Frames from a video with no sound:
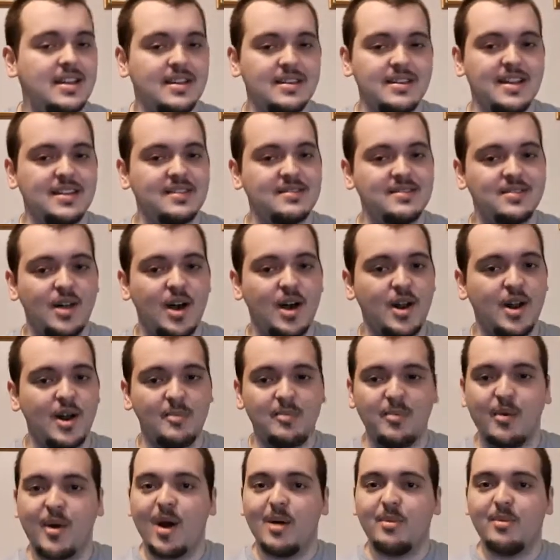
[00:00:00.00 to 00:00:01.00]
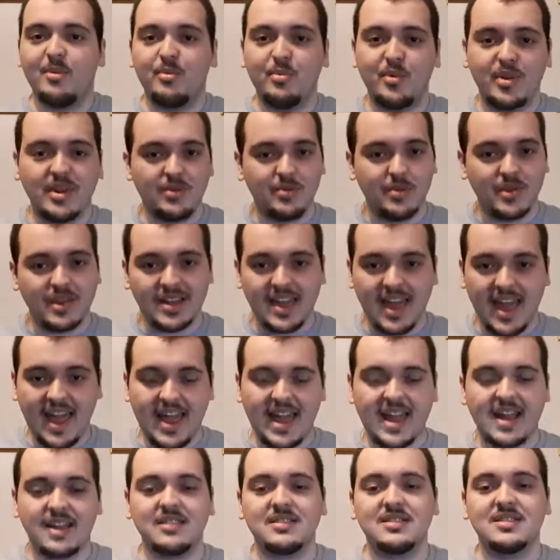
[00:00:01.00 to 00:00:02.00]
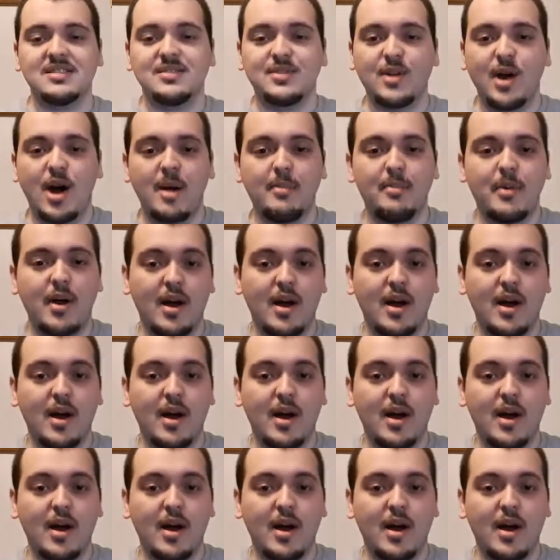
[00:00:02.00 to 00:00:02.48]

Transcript: it's not our problem. We, we can't stop